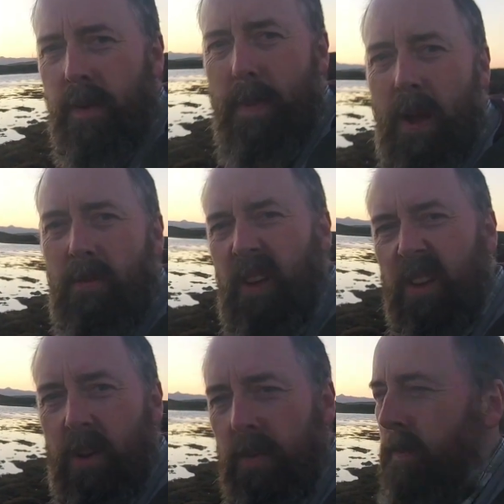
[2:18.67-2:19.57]
for about, I
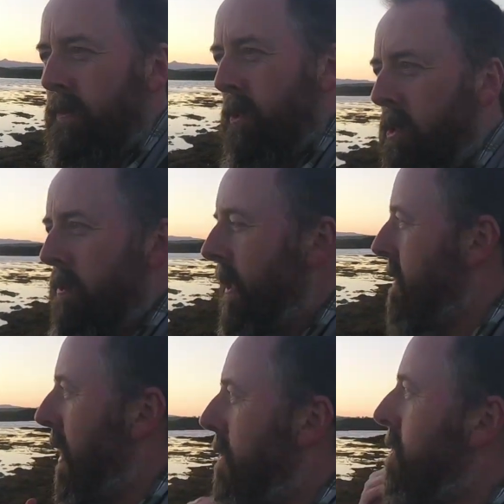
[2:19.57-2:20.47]
don't know, 4 or
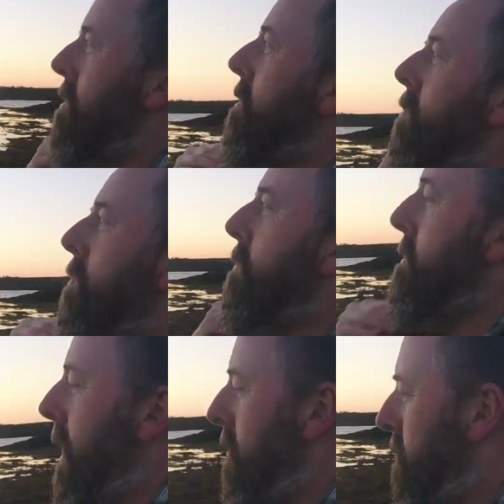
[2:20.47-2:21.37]
5 hours, they'll
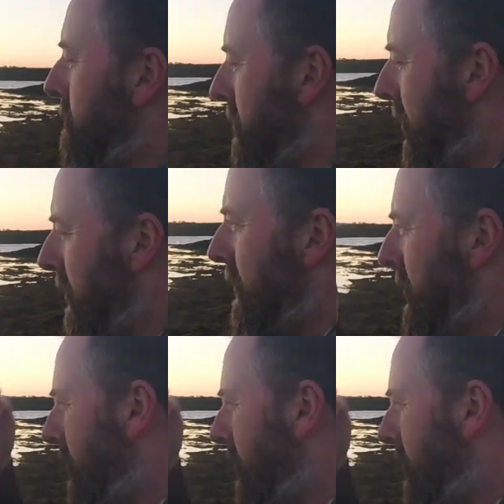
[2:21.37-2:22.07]
be back up to my neck.